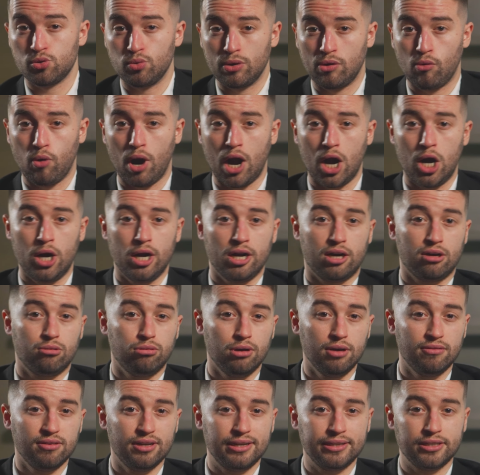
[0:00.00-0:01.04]
require
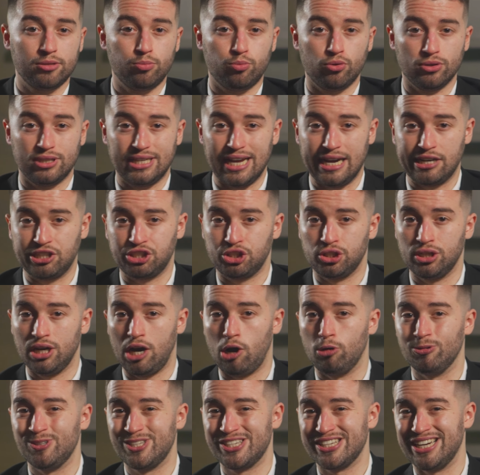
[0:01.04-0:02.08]
equivalent protection
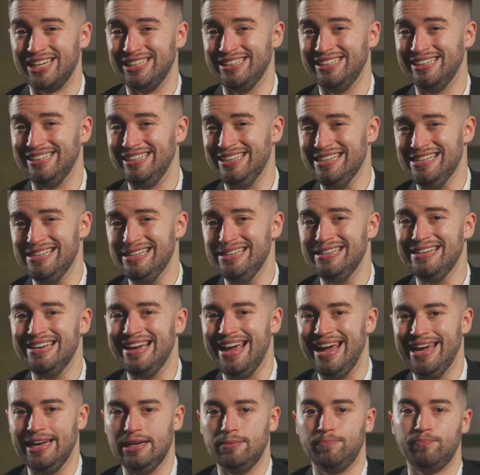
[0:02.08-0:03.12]
outside the
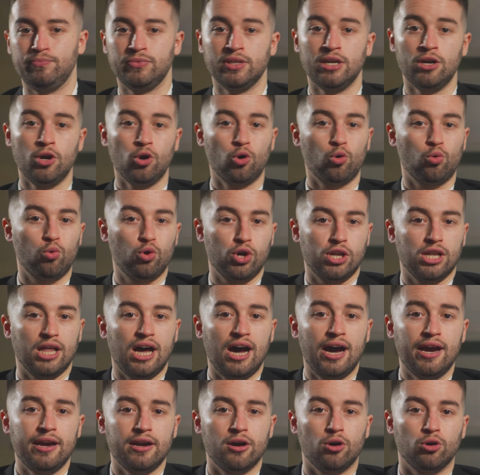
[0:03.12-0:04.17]
EEA.
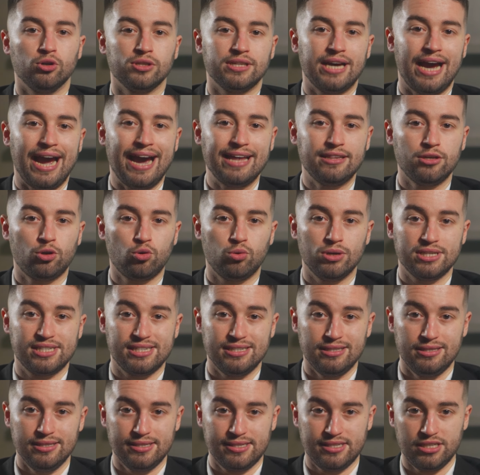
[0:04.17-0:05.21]
Rely on
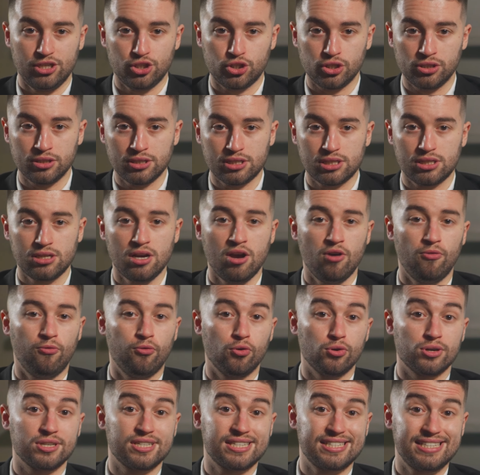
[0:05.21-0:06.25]
adequacy decisions
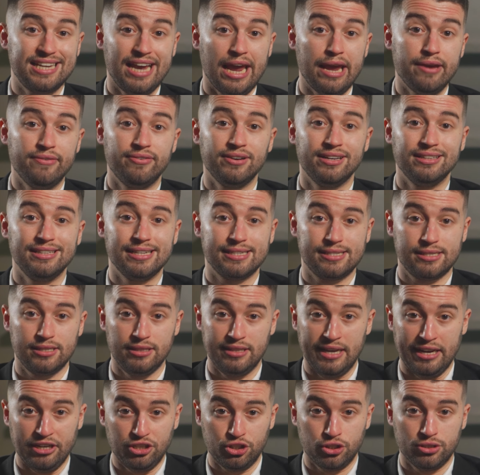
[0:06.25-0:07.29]
for safe
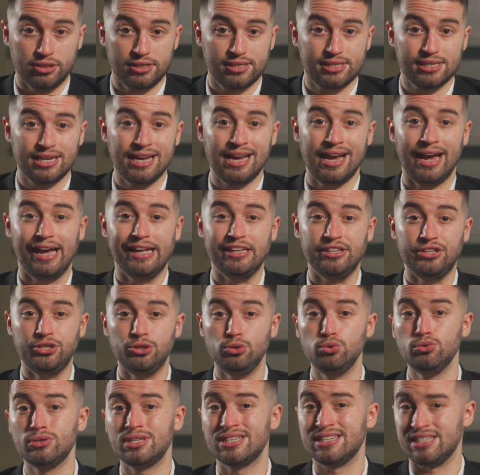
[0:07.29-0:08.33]
destinations, and
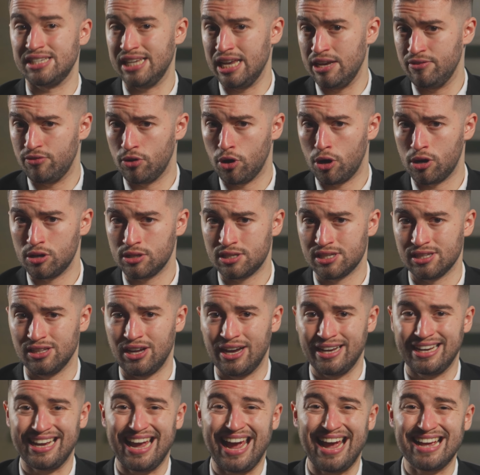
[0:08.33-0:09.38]
use safeguards
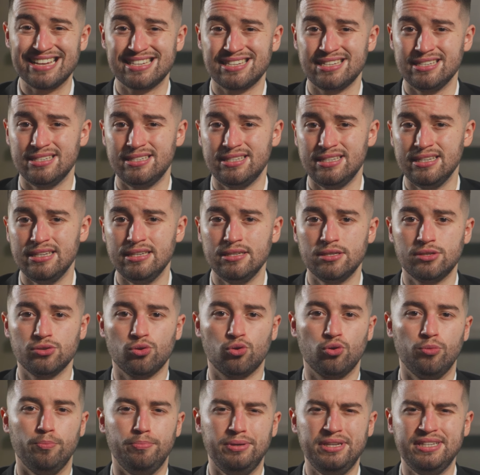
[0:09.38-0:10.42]
like SCCs
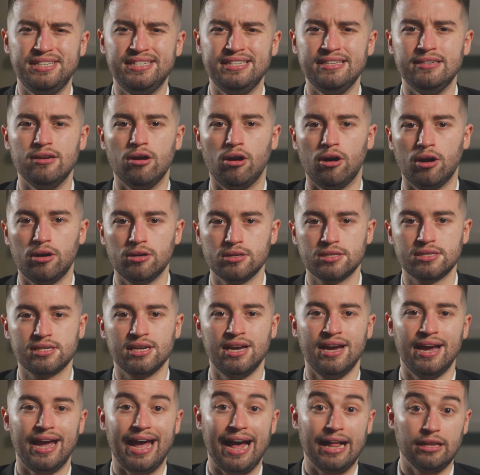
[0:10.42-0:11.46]
or BCRs
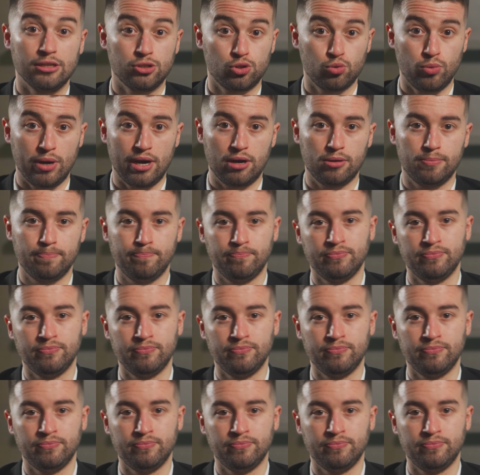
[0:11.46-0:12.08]
elsewhere.